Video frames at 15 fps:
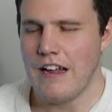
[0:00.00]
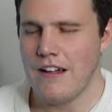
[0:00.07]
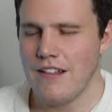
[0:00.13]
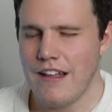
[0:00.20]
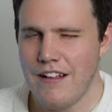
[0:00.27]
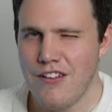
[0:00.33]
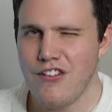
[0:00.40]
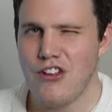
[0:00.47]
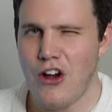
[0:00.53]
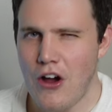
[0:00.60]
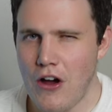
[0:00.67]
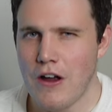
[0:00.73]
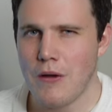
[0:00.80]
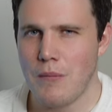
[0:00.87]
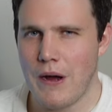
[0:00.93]
Now let's
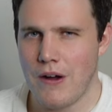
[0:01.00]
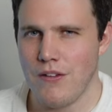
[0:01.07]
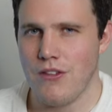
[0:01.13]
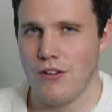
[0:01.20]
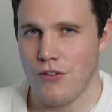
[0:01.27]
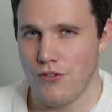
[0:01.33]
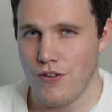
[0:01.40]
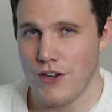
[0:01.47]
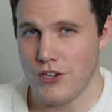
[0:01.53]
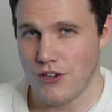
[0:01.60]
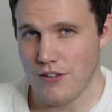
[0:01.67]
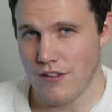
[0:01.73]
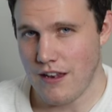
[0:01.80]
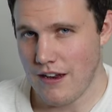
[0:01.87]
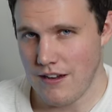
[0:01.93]
talk about those
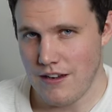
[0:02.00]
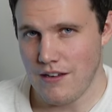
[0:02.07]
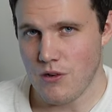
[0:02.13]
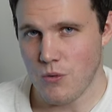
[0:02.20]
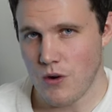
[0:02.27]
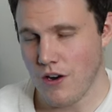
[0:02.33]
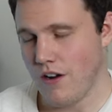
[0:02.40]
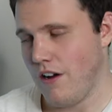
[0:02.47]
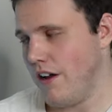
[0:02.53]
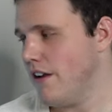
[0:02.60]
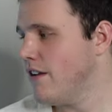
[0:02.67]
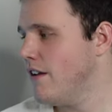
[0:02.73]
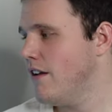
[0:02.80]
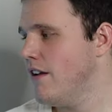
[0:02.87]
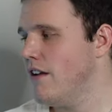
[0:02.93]
features that I need to work on.